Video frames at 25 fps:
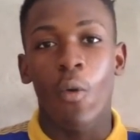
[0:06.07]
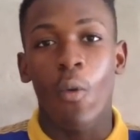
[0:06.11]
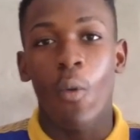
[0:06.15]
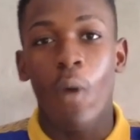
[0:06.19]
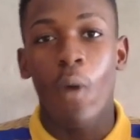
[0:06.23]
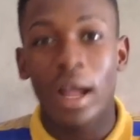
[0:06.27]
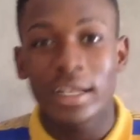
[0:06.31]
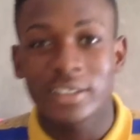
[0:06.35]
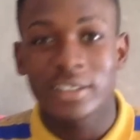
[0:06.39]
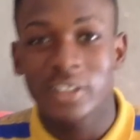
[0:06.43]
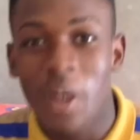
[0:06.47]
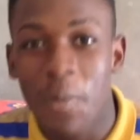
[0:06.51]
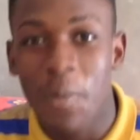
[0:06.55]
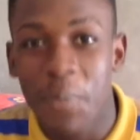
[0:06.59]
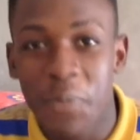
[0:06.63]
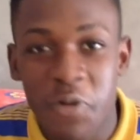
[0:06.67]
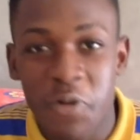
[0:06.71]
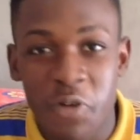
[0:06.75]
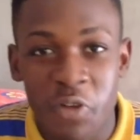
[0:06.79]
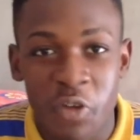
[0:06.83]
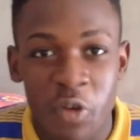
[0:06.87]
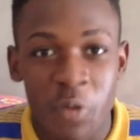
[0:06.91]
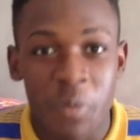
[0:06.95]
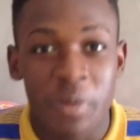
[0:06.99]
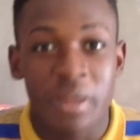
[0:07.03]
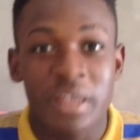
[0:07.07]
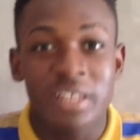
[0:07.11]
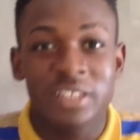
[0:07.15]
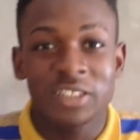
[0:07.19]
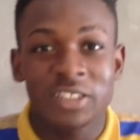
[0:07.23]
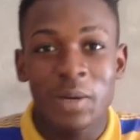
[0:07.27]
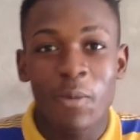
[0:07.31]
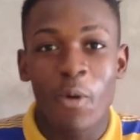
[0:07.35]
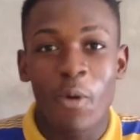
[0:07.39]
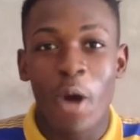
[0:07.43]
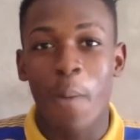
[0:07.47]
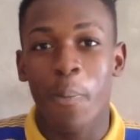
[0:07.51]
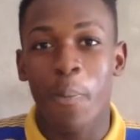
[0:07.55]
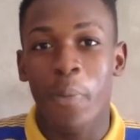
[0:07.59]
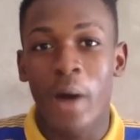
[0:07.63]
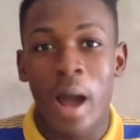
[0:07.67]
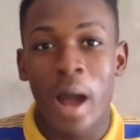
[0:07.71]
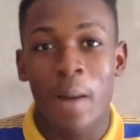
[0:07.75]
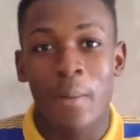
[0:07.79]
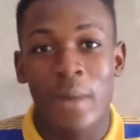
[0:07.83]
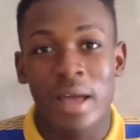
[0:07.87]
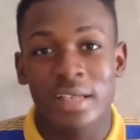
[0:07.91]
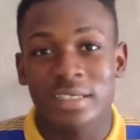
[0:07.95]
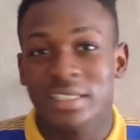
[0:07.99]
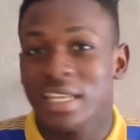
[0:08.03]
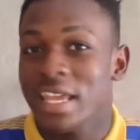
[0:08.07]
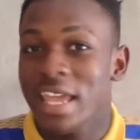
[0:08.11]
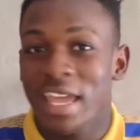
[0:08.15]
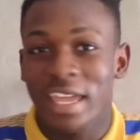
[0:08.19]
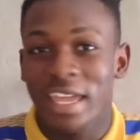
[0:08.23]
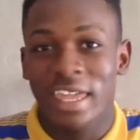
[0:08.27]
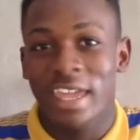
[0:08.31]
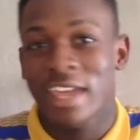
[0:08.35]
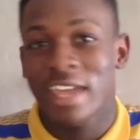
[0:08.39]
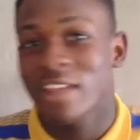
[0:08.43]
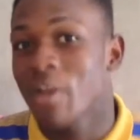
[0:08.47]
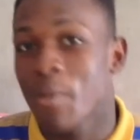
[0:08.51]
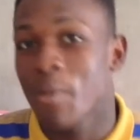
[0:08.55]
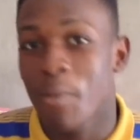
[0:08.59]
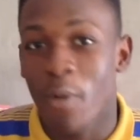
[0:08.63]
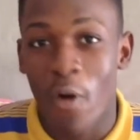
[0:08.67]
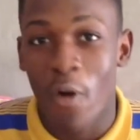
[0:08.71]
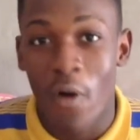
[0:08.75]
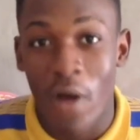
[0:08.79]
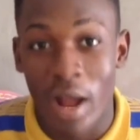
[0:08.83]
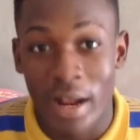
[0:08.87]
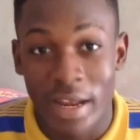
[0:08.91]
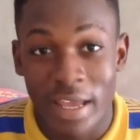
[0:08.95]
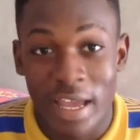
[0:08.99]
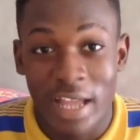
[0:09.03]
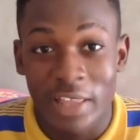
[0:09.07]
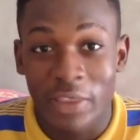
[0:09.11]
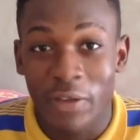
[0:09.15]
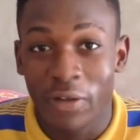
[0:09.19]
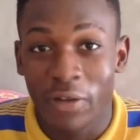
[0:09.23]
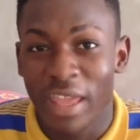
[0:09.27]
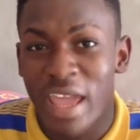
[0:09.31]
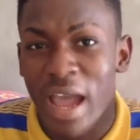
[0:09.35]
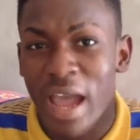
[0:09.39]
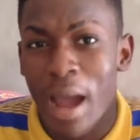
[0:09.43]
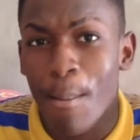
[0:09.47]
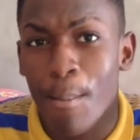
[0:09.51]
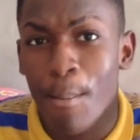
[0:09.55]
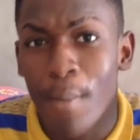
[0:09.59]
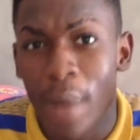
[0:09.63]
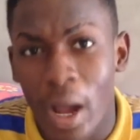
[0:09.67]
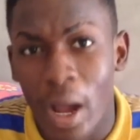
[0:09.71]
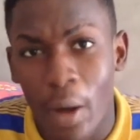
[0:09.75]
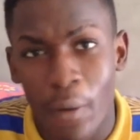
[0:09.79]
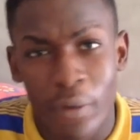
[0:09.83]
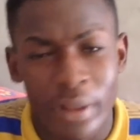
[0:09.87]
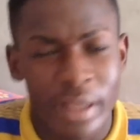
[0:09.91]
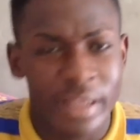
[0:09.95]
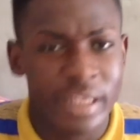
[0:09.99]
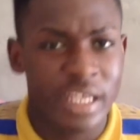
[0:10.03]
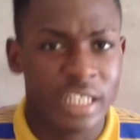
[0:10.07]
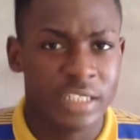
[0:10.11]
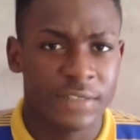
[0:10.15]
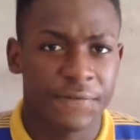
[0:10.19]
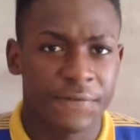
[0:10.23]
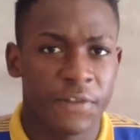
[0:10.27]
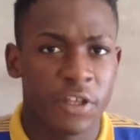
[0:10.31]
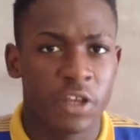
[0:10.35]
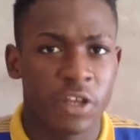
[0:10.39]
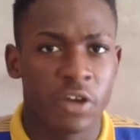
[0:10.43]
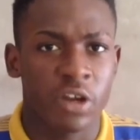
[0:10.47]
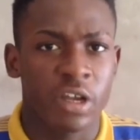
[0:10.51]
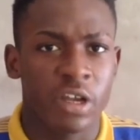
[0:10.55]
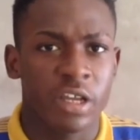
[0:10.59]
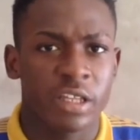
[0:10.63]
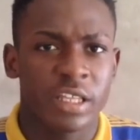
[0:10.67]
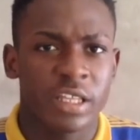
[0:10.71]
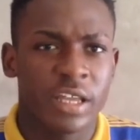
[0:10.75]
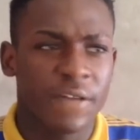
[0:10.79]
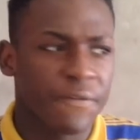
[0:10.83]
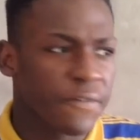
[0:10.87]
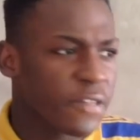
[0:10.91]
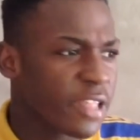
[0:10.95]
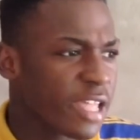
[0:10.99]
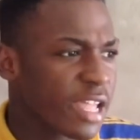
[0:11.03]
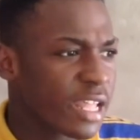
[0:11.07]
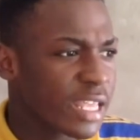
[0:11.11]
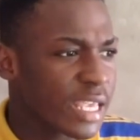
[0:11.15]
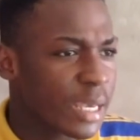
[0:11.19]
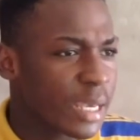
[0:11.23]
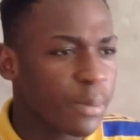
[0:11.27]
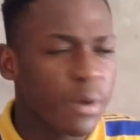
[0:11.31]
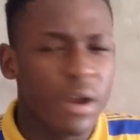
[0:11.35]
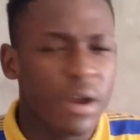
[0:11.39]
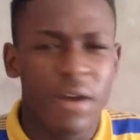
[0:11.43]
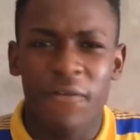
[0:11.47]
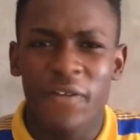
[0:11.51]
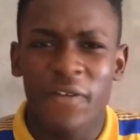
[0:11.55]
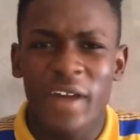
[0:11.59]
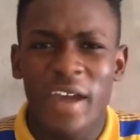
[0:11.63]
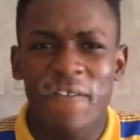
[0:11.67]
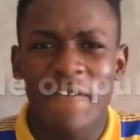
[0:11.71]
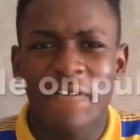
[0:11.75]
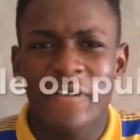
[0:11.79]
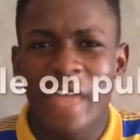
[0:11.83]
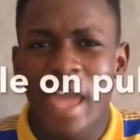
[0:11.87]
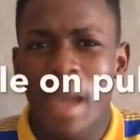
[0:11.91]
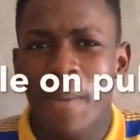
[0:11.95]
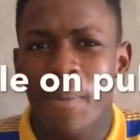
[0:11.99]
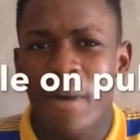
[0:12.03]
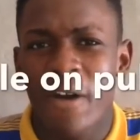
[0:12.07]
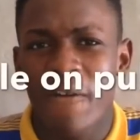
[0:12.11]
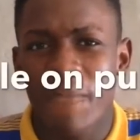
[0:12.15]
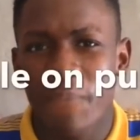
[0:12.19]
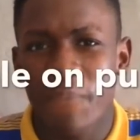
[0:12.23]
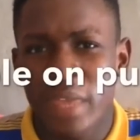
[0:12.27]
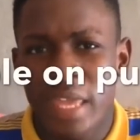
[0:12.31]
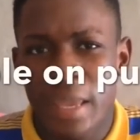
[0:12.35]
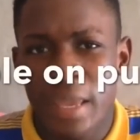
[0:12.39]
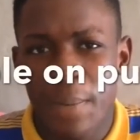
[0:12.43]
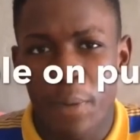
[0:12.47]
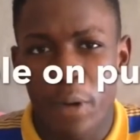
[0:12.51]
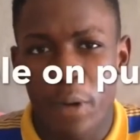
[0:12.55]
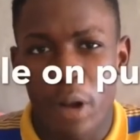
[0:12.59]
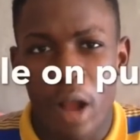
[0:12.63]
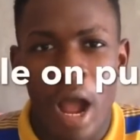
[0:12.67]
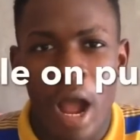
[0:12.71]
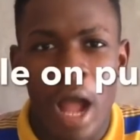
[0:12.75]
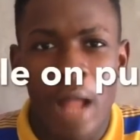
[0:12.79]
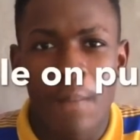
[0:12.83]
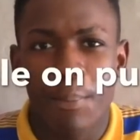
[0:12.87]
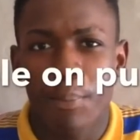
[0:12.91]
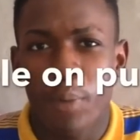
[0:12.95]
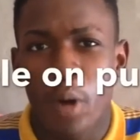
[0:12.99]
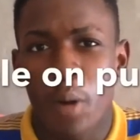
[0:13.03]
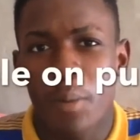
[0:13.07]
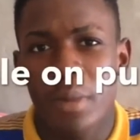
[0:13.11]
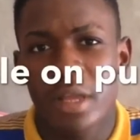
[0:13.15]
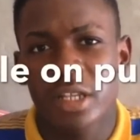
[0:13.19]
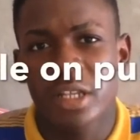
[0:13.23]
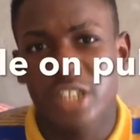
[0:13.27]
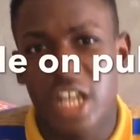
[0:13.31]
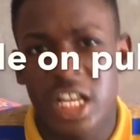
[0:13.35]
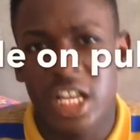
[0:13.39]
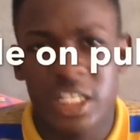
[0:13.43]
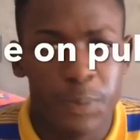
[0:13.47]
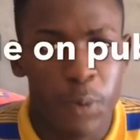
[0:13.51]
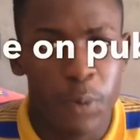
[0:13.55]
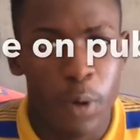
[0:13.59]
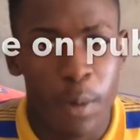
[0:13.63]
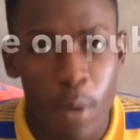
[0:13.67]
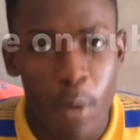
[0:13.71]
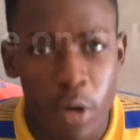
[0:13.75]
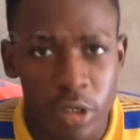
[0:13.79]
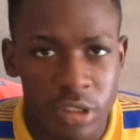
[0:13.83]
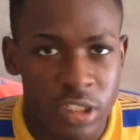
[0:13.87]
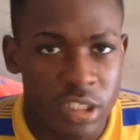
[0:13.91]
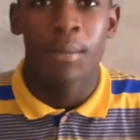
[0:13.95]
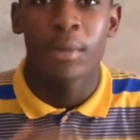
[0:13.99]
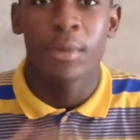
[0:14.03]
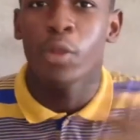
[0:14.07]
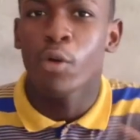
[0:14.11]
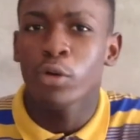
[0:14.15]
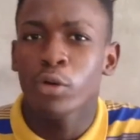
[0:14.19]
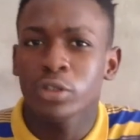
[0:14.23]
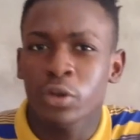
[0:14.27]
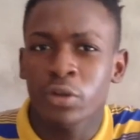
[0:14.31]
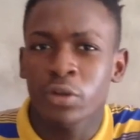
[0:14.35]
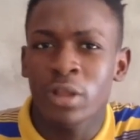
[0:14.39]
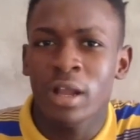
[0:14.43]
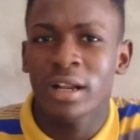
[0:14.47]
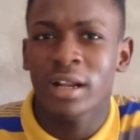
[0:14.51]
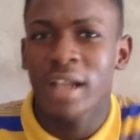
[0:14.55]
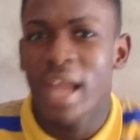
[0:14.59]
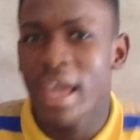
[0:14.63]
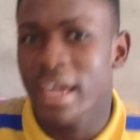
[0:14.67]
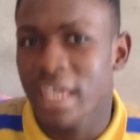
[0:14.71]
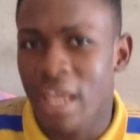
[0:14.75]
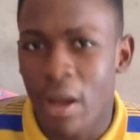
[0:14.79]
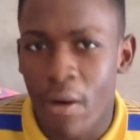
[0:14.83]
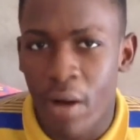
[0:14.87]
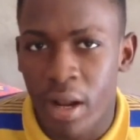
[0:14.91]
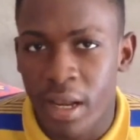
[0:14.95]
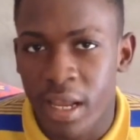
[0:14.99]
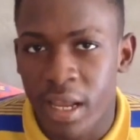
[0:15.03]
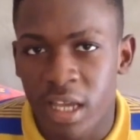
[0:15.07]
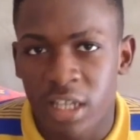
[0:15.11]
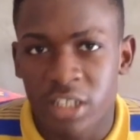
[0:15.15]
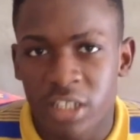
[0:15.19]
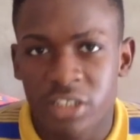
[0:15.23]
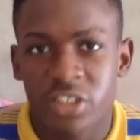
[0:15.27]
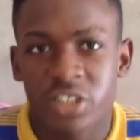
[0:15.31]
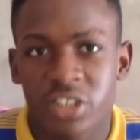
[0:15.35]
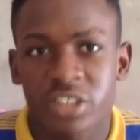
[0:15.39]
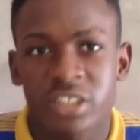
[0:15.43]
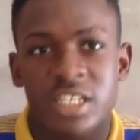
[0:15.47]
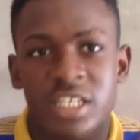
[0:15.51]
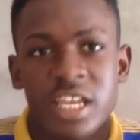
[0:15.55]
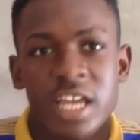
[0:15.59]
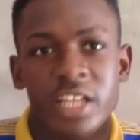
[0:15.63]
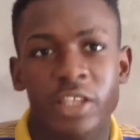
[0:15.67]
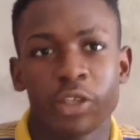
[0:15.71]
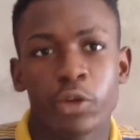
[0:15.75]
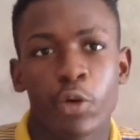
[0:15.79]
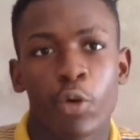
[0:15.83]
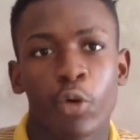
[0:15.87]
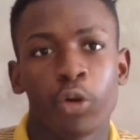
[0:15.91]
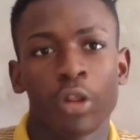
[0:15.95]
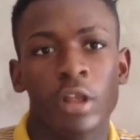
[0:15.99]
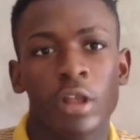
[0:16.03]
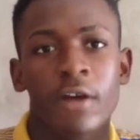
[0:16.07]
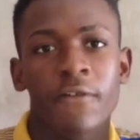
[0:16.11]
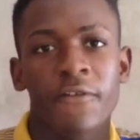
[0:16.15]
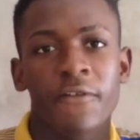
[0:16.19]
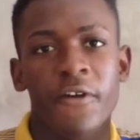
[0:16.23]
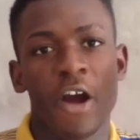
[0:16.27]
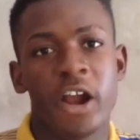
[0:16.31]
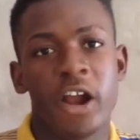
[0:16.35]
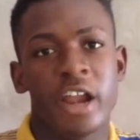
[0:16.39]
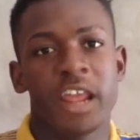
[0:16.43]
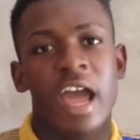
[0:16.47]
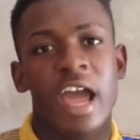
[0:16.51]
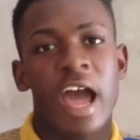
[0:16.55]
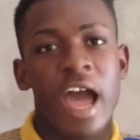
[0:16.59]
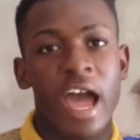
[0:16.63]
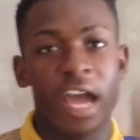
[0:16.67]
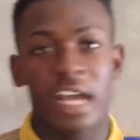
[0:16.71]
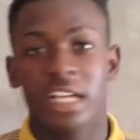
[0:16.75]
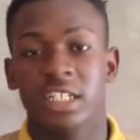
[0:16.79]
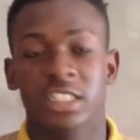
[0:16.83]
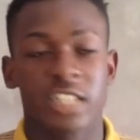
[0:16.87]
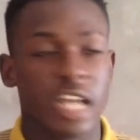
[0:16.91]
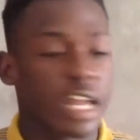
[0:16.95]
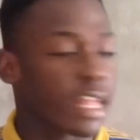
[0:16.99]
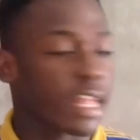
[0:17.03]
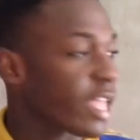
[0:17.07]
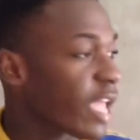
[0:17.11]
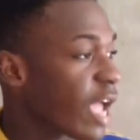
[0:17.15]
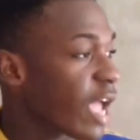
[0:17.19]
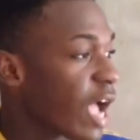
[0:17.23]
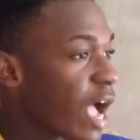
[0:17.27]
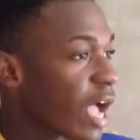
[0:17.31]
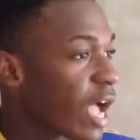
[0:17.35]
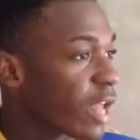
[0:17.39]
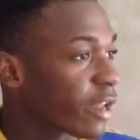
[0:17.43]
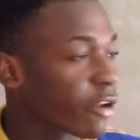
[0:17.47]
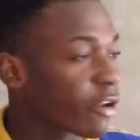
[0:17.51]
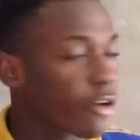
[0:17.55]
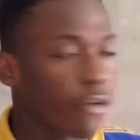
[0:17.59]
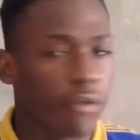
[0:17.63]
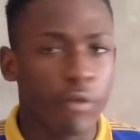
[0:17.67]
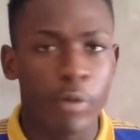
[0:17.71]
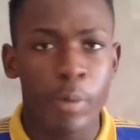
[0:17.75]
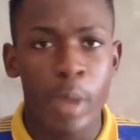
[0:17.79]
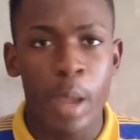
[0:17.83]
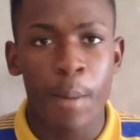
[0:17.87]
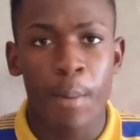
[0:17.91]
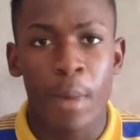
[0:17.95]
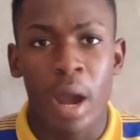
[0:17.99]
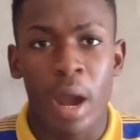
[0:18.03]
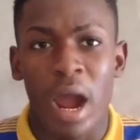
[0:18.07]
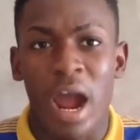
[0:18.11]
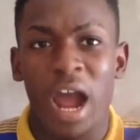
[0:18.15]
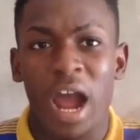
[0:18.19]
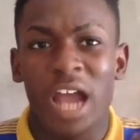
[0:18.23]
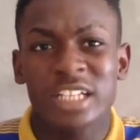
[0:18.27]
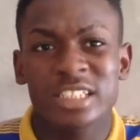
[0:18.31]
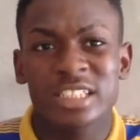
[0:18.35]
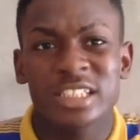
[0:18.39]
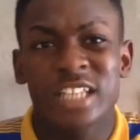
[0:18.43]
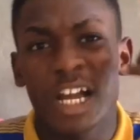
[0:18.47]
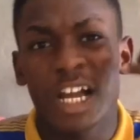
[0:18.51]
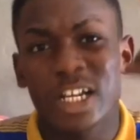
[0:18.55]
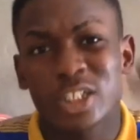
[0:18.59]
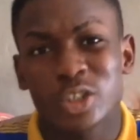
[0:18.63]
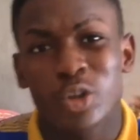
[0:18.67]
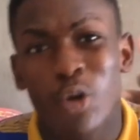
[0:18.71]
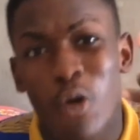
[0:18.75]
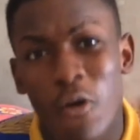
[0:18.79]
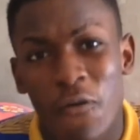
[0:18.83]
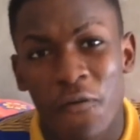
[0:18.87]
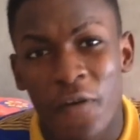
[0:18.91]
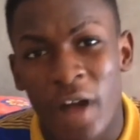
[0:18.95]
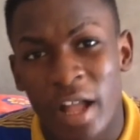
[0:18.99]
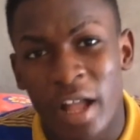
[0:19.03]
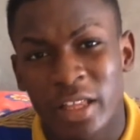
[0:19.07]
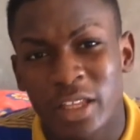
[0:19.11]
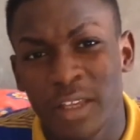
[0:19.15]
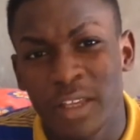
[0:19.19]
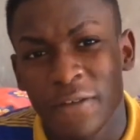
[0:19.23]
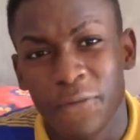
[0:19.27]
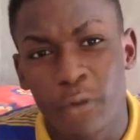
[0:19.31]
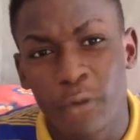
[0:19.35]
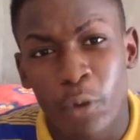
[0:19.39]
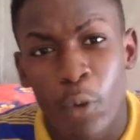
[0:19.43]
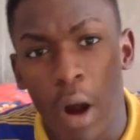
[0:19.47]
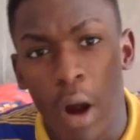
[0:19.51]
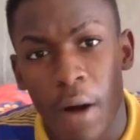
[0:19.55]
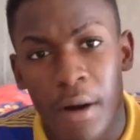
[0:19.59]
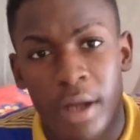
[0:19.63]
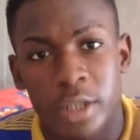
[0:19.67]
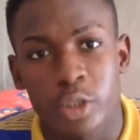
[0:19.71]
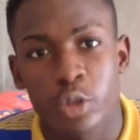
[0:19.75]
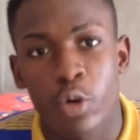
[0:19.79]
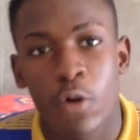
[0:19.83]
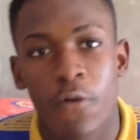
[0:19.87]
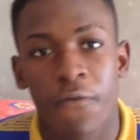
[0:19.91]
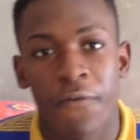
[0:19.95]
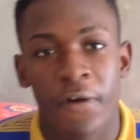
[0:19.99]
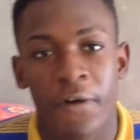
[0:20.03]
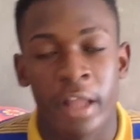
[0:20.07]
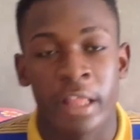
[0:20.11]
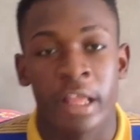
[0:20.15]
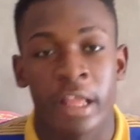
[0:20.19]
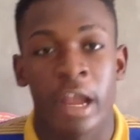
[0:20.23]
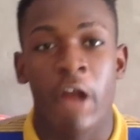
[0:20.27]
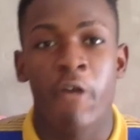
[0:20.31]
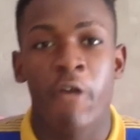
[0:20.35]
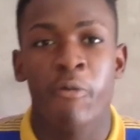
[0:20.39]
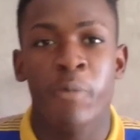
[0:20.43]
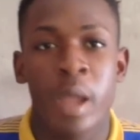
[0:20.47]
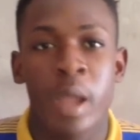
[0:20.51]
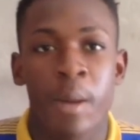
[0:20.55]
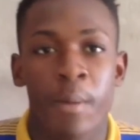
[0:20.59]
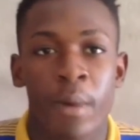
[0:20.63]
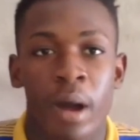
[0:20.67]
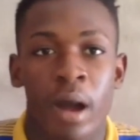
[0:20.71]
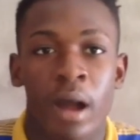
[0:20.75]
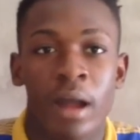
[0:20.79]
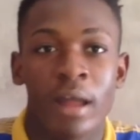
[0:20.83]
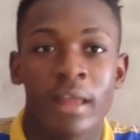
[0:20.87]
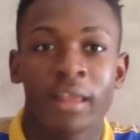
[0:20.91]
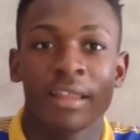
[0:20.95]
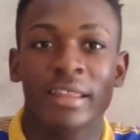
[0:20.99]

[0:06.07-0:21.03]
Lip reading: What's up YouTube? It's your boy Power Myles, aka Nom Gwadi, and today I'm back with the next video. This video name 5 type of people and public transport buses. Me know so not gonna like your one, so stay tuned for the action. And remember, hashtag true fan if you are a true fan. And remember,